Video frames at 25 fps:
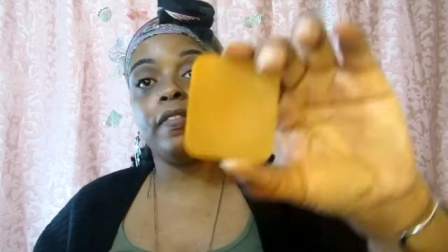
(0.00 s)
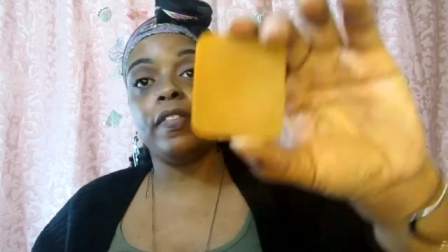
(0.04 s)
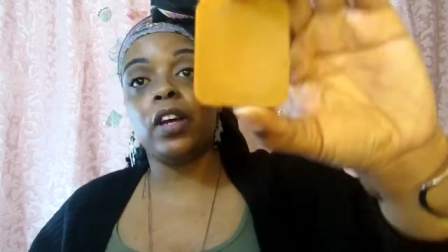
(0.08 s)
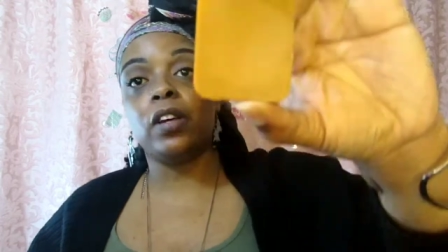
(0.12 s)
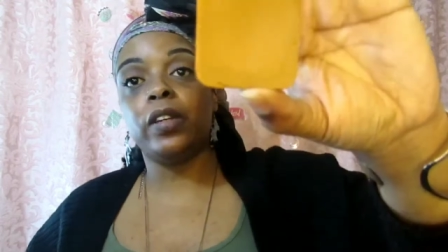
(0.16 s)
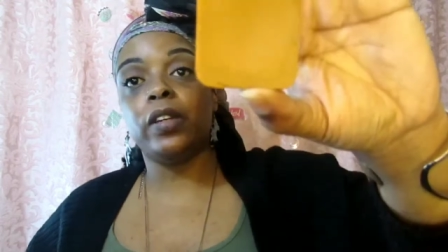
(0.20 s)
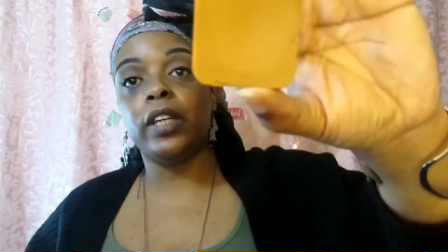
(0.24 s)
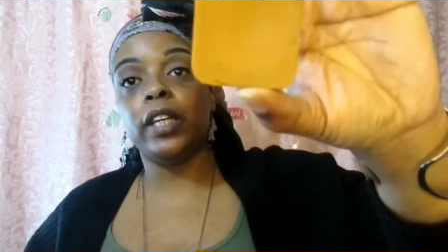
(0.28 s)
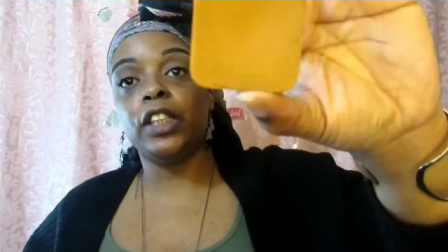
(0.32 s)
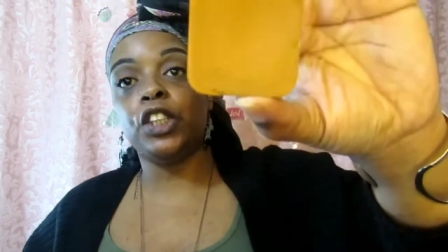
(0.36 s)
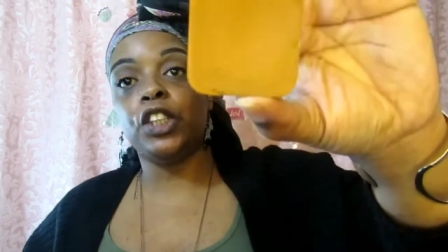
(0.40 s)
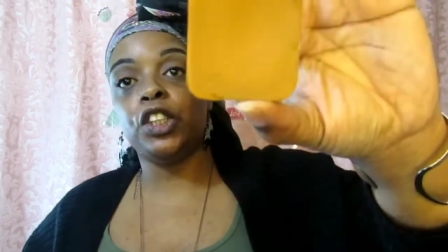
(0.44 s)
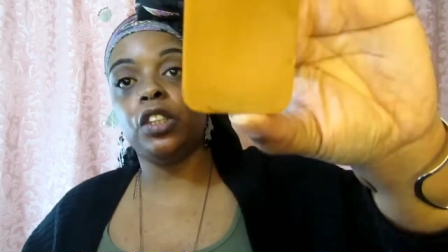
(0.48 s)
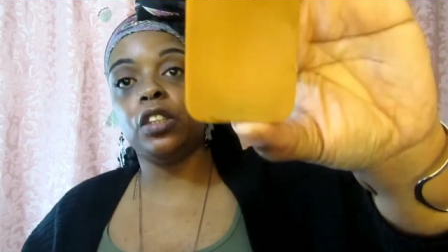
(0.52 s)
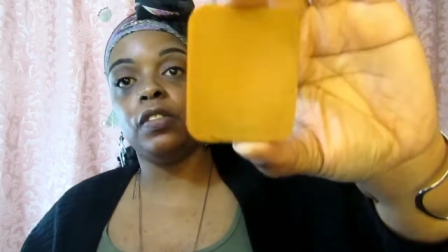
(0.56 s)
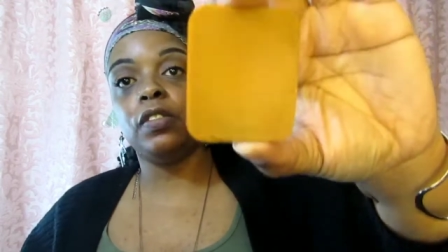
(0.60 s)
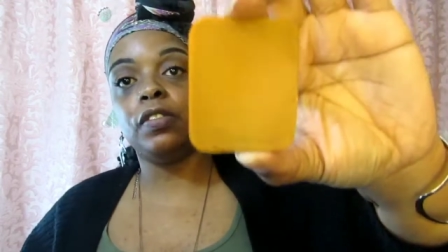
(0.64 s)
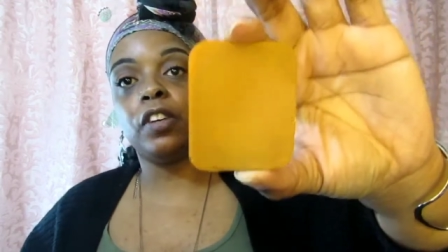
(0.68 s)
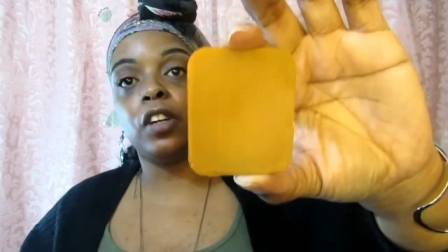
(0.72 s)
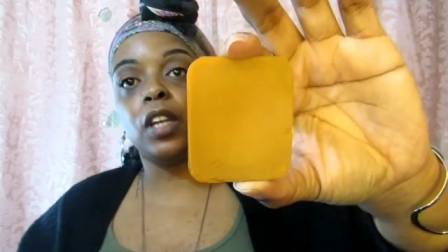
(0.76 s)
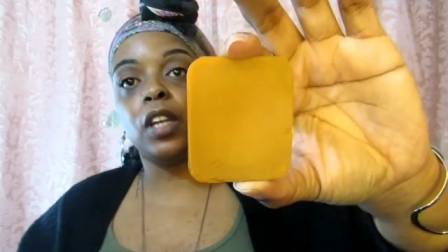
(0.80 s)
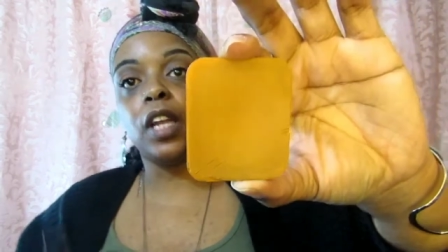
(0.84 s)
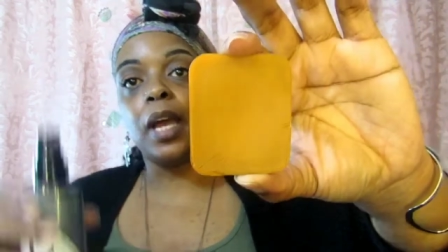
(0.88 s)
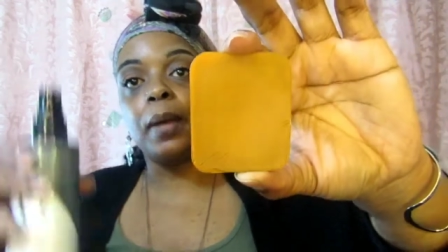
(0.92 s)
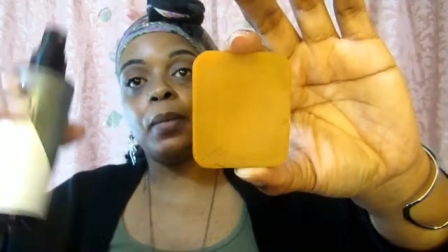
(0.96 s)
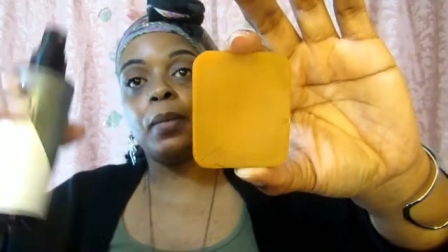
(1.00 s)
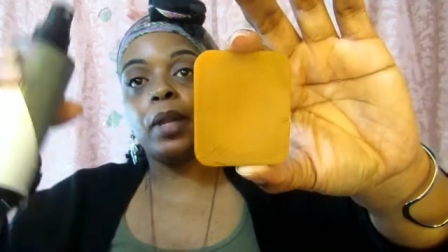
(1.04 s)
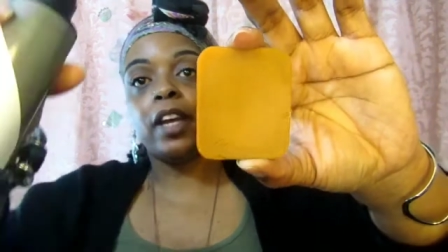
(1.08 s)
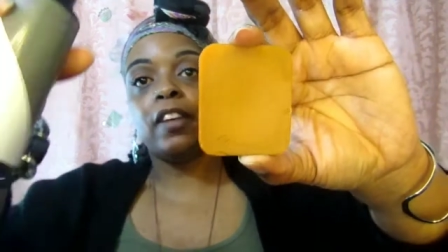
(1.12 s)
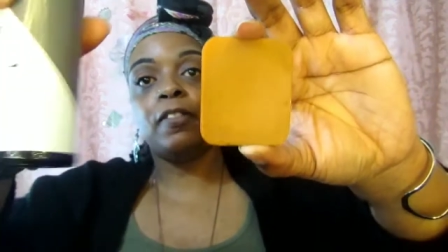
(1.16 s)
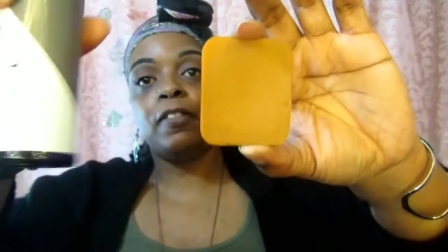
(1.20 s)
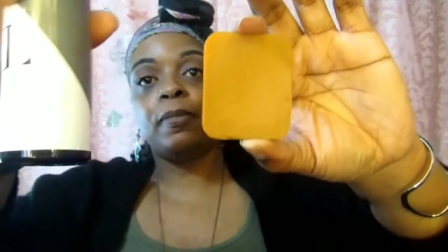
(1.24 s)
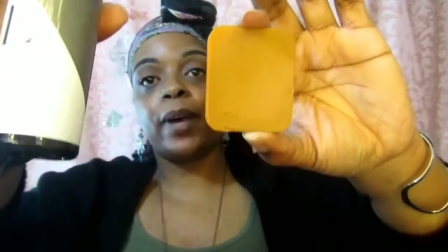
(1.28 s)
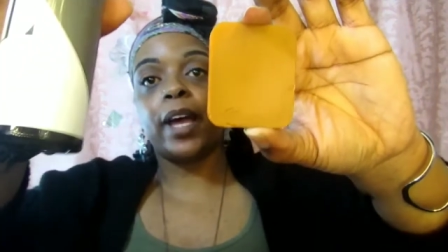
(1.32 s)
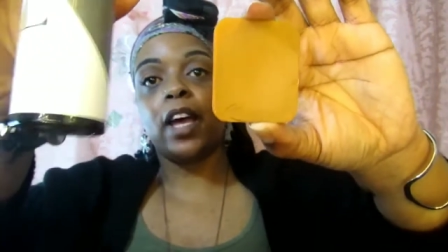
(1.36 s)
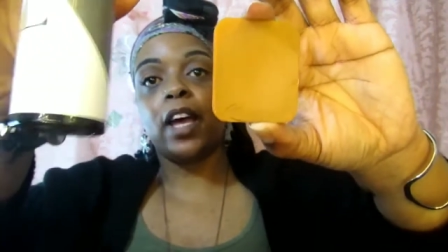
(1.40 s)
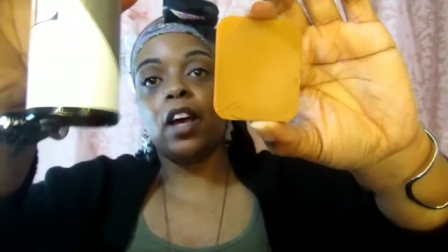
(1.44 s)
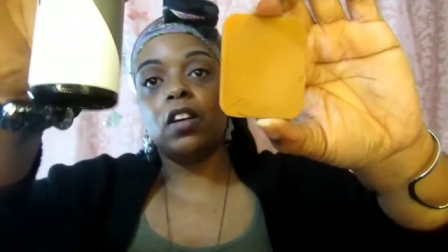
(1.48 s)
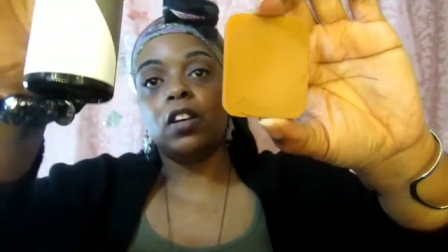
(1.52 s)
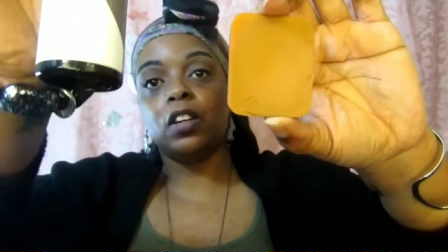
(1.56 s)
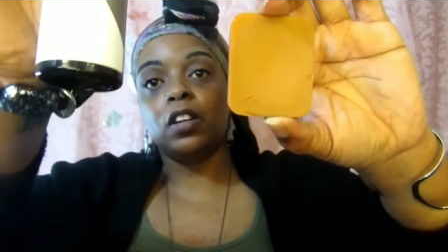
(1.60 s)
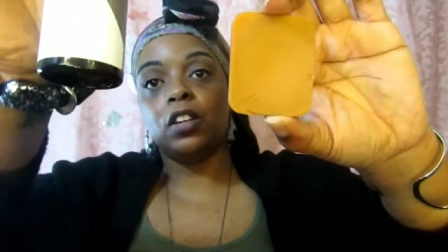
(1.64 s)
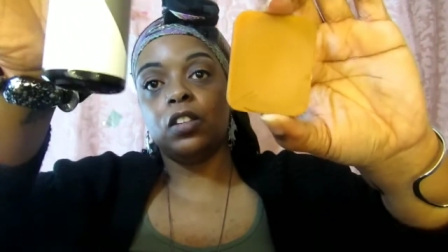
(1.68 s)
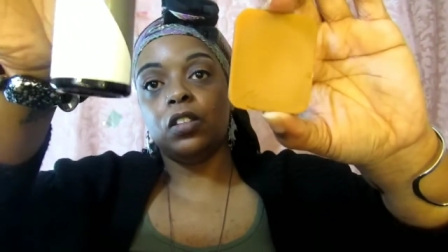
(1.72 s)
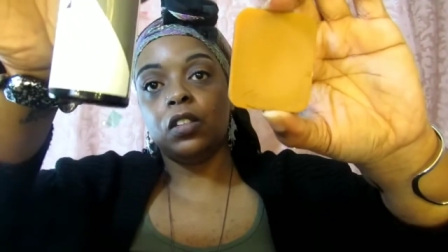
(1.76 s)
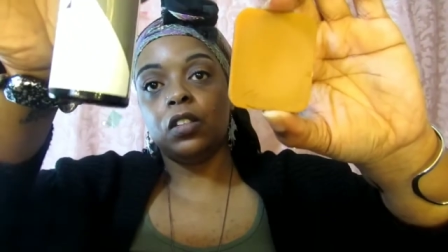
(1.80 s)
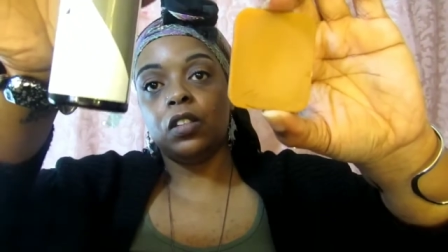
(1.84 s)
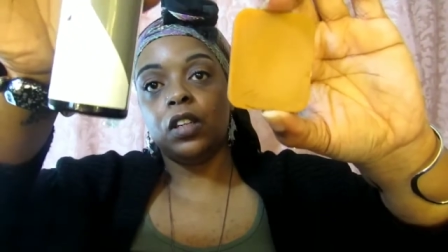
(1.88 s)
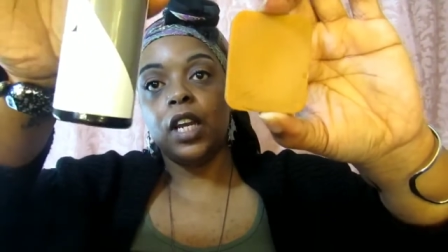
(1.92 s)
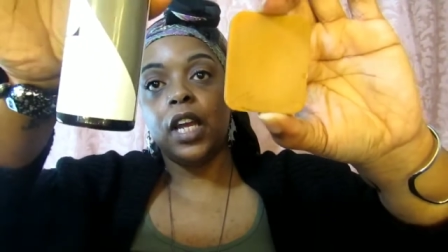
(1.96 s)
Foundation for Lime Life by
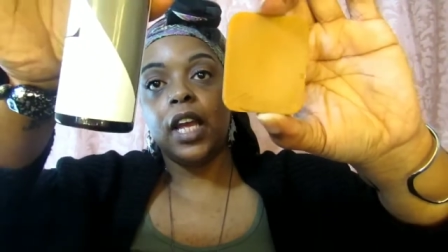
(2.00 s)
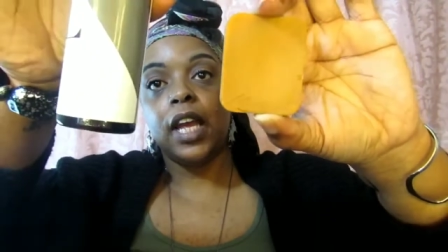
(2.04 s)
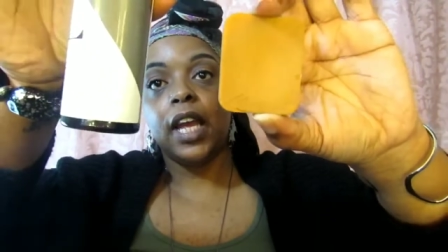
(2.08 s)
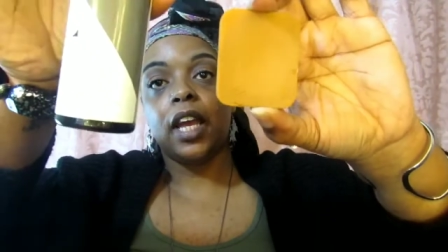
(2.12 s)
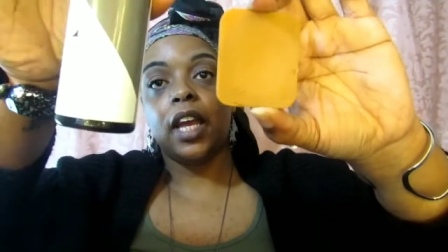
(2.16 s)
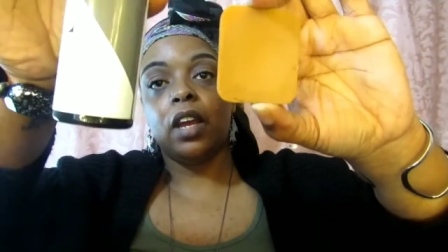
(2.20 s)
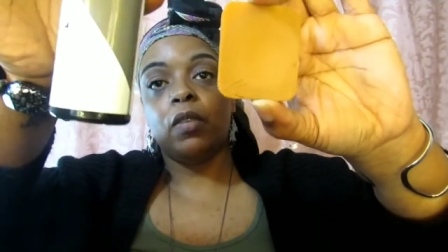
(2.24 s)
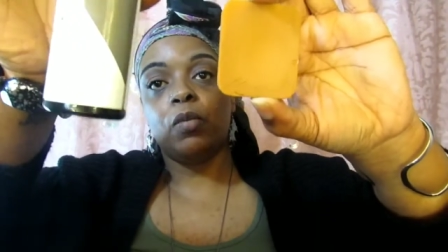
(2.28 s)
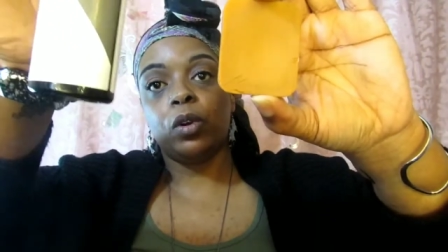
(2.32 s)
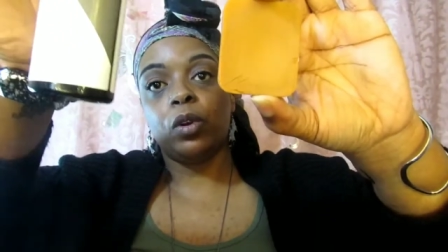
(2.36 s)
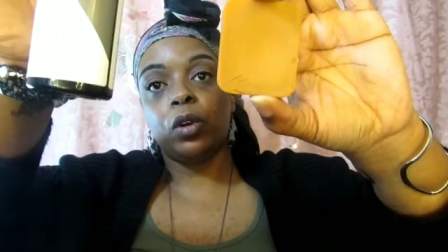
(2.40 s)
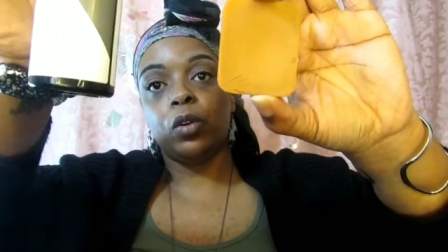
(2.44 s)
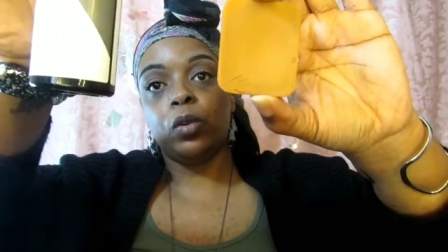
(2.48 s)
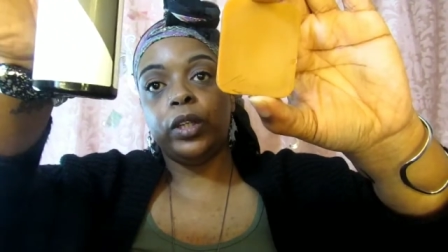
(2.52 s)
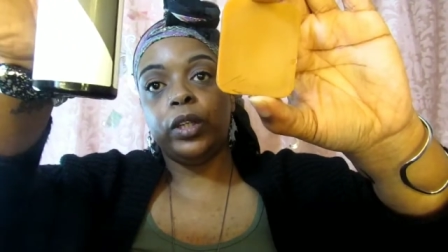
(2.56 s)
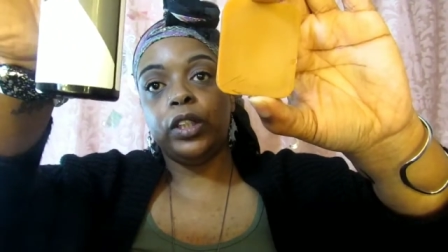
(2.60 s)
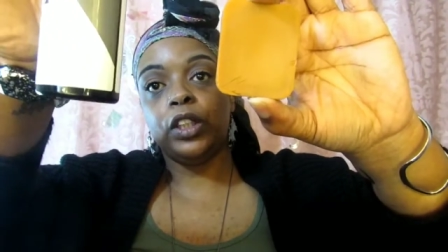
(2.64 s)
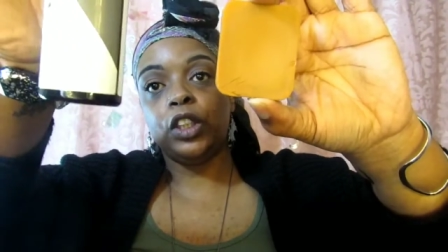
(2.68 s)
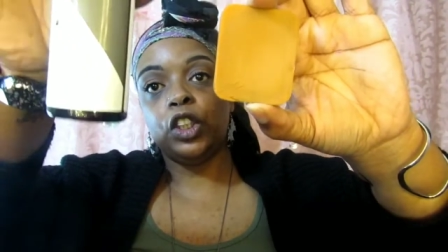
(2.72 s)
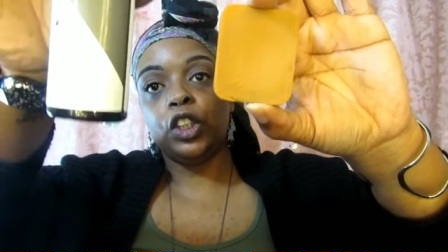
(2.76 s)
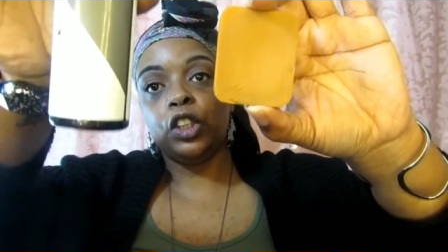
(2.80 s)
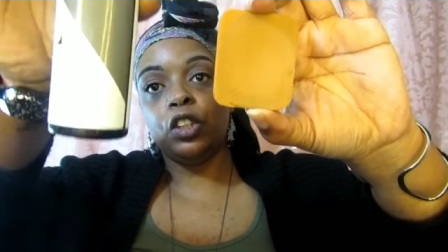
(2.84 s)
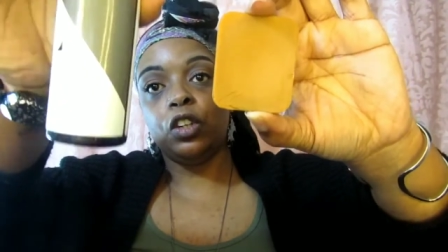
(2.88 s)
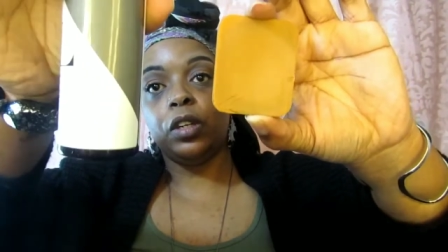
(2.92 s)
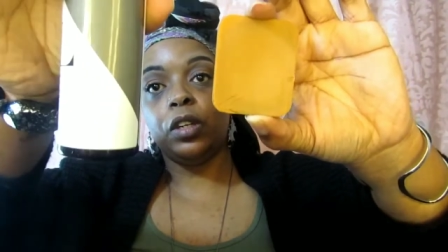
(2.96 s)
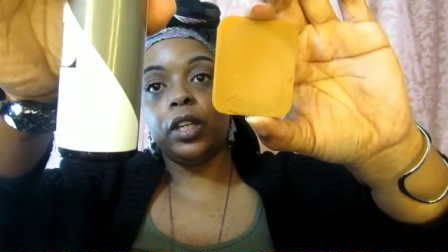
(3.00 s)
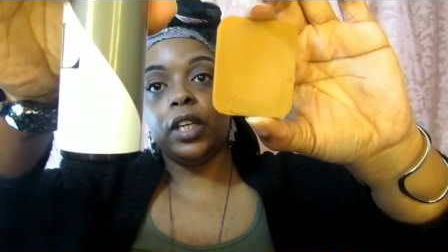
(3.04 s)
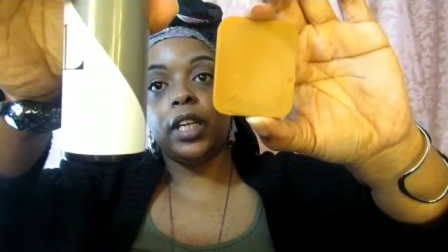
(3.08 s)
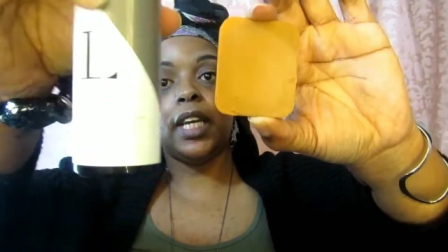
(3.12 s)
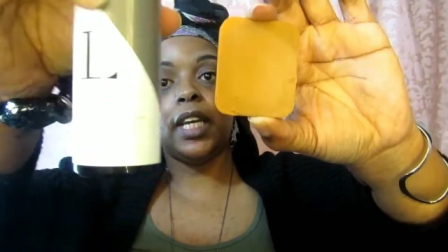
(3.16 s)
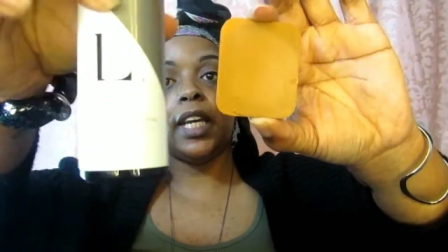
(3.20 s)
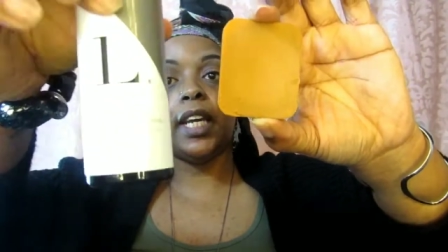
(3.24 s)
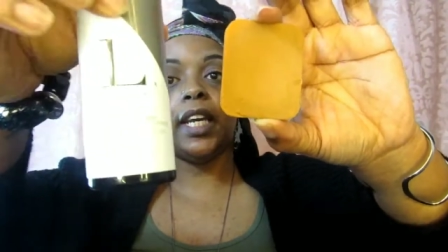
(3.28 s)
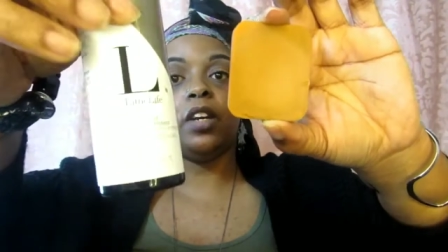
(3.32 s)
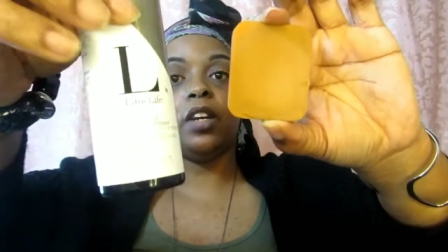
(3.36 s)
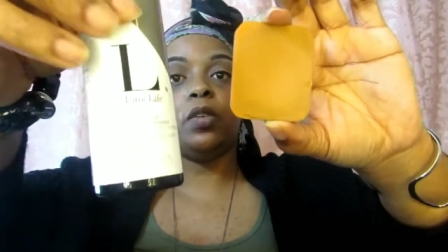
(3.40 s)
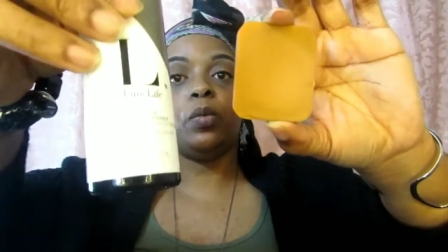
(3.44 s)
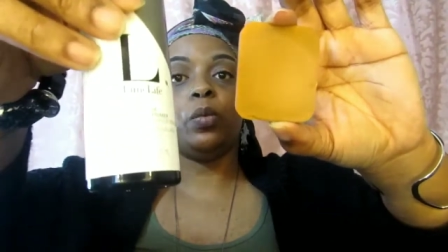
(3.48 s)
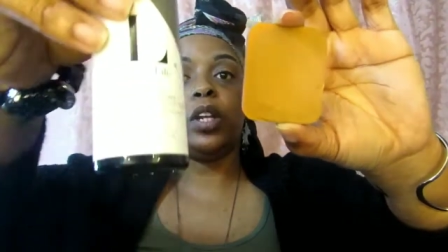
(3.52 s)
Alcone and we're going to go ahead